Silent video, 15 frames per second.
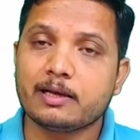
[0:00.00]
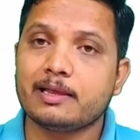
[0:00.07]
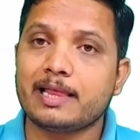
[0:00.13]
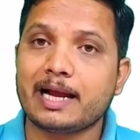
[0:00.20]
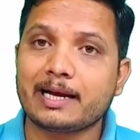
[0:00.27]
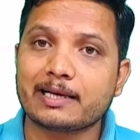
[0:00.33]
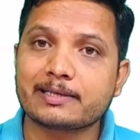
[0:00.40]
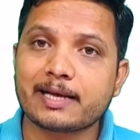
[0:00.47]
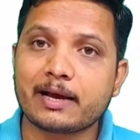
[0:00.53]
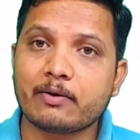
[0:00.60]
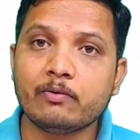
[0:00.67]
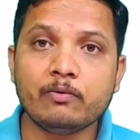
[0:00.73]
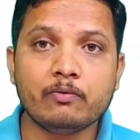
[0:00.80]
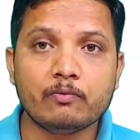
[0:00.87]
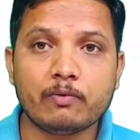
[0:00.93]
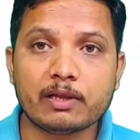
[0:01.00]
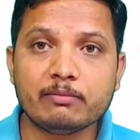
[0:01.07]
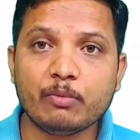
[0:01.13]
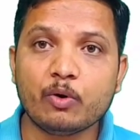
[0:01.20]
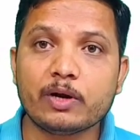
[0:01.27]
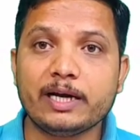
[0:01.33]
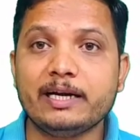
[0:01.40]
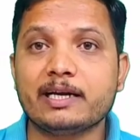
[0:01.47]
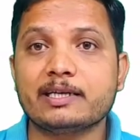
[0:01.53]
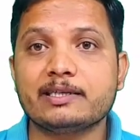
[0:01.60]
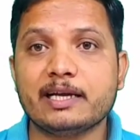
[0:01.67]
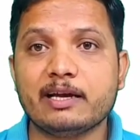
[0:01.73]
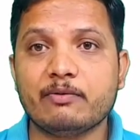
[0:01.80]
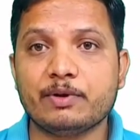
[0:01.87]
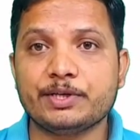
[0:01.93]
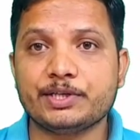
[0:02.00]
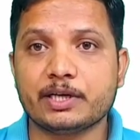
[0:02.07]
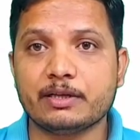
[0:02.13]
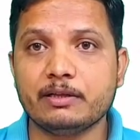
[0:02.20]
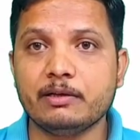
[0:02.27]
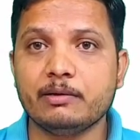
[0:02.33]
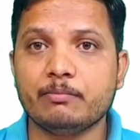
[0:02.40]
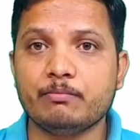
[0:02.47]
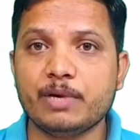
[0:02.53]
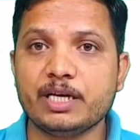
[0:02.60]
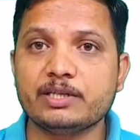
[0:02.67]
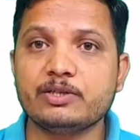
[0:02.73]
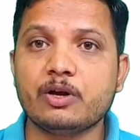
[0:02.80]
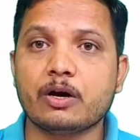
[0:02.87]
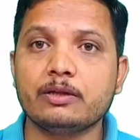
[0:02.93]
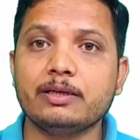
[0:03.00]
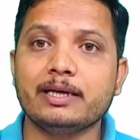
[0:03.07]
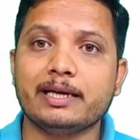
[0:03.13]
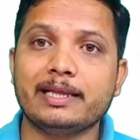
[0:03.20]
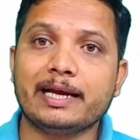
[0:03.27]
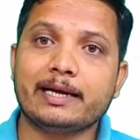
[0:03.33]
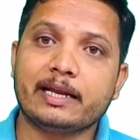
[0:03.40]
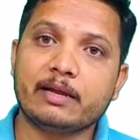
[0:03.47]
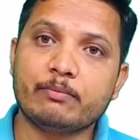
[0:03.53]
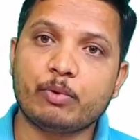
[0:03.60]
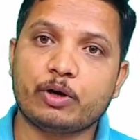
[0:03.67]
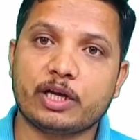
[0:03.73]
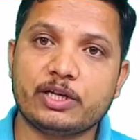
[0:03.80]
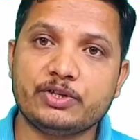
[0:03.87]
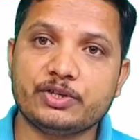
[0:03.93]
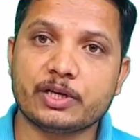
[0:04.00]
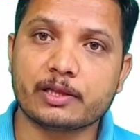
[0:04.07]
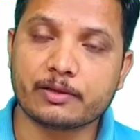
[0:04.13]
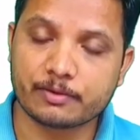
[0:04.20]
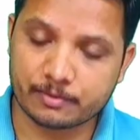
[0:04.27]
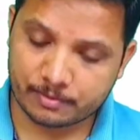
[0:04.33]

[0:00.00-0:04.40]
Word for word: Let us have one more interesting question based on electric potential.